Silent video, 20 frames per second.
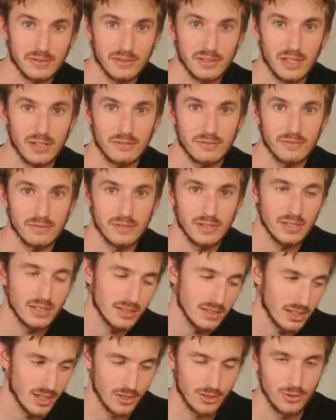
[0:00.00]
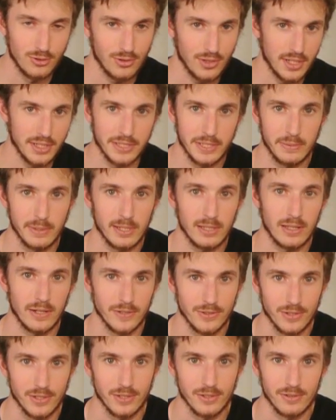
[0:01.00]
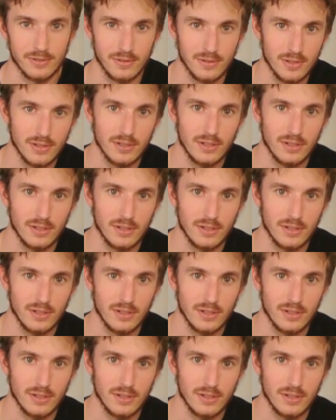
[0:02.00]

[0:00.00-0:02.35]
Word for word: stuff not too crazy about electrical.